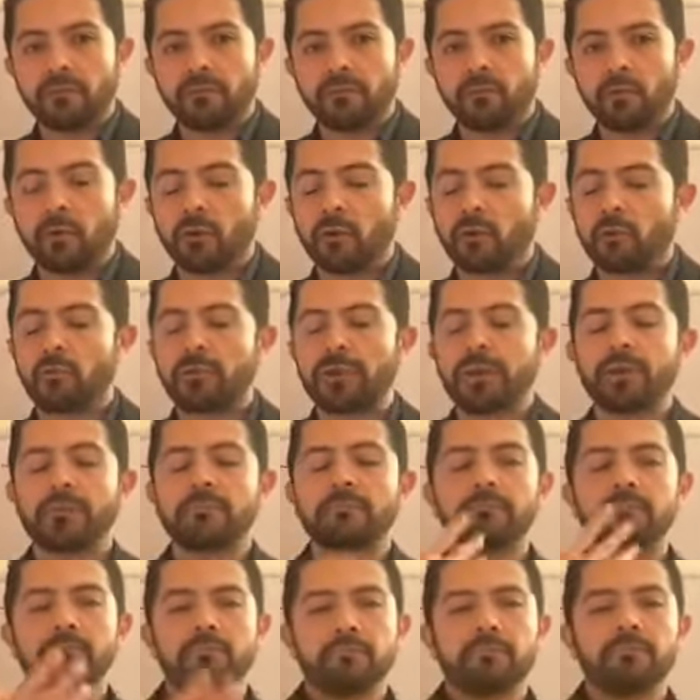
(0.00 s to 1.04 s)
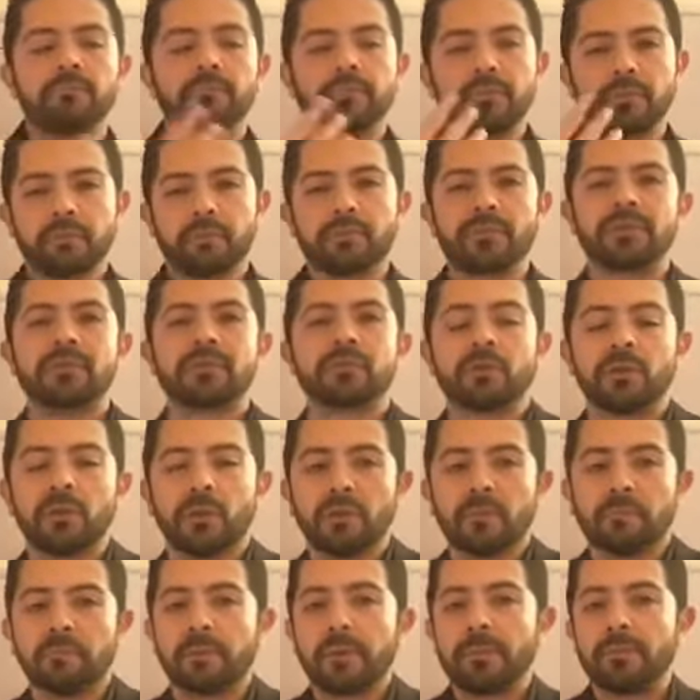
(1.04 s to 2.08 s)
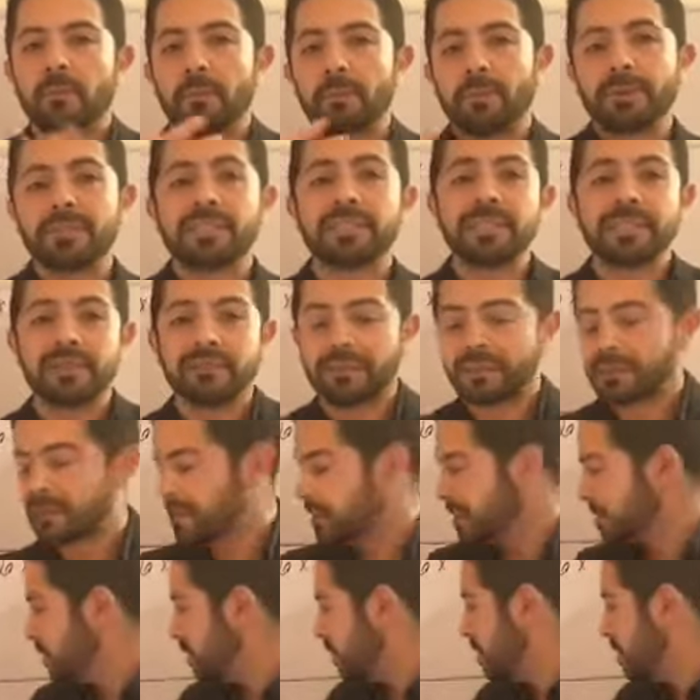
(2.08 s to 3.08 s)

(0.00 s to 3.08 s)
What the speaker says: or people perceive us.